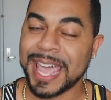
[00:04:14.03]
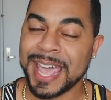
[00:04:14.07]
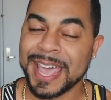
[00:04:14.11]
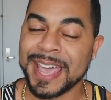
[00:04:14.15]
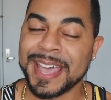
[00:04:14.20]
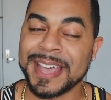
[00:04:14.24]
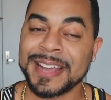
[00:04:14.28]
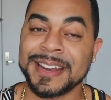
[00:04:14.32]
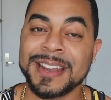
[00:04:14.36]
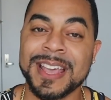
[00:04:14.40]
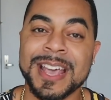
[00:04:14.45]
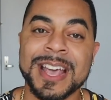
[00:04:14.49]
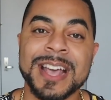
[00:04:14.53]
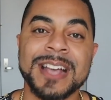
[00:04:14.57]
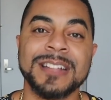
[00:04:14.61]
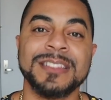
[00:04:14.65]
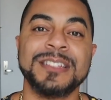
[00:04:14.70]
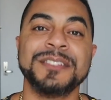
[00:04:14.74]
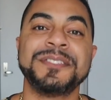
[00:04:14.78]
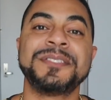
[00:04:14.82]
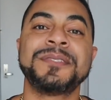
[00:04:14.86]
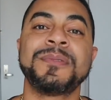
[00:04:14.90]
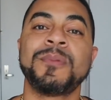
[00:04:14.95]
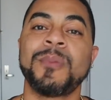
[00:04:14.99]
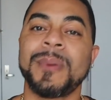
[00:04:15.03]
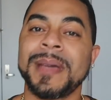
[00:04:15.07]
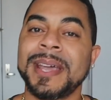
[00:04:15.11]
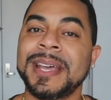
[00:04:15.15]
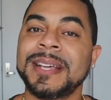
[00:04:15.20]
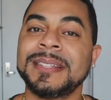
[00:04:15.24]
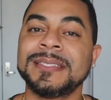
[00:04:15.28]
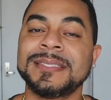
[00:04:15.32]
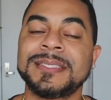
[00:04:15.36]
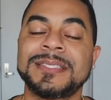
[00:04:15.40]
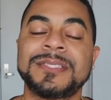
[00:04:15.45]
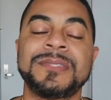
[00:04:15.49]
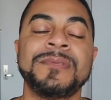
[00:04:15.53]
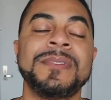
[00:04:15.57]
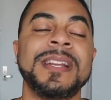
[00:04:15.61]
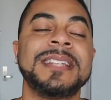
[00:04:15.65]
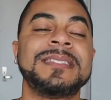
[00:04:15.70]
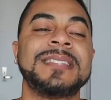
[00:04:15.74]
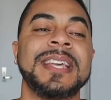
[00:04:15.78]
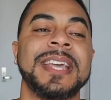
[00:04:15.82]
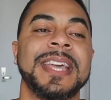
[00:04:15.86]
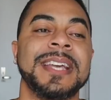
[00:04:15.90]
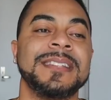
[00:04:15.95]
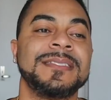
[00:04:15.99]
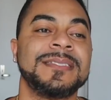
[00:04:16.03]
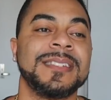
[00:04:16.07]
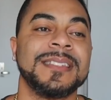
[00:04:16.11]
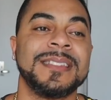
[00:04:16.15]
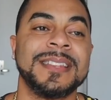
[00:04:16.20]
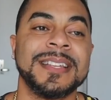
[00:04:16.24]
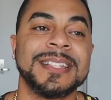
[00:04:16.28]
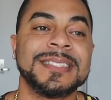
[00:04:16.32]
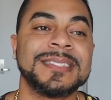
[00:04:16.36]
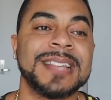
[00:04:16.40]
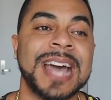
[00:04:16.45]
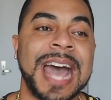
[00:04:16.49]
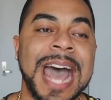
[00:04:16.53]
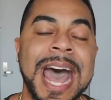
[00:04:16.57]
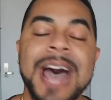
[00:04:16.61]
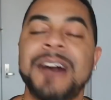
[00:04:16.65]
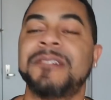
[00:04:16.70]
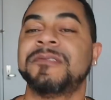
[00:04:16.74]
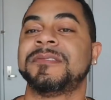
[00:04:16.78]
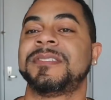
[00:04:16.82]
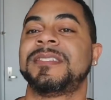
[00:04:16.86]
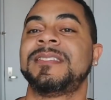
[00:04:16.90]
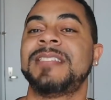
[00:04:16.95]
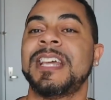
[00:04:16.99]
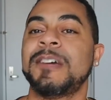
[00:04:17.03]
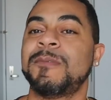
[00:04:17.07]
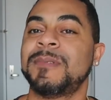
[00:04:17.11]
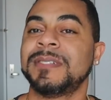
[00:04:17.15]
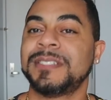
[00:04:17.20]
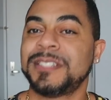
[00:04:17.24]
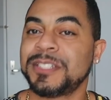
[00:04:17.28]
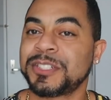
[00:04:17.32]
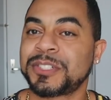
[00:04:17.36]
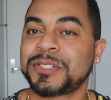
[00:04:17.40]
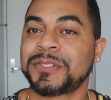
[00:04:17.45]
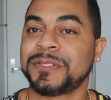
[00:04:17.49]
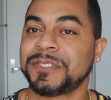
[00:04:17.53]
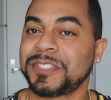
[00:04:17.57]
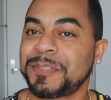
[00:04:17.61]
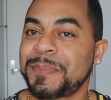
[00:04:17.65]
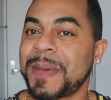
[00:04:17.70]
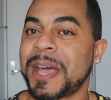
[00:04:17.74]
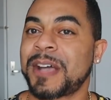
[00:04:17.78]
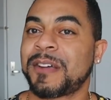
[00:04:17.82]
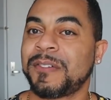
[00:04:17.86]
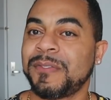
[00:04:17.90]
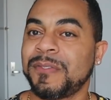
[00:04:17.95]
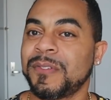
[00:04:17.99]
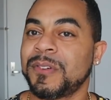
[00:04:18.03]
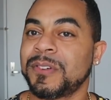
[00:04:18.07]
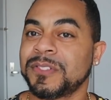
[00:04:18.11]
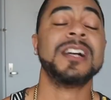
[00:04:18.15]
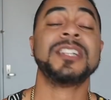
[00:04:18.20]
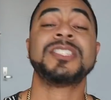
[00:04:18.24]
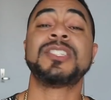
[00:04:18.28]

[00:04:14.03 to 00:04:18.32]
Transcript: And the twins, as soon as they entered this house, they were disrespectful.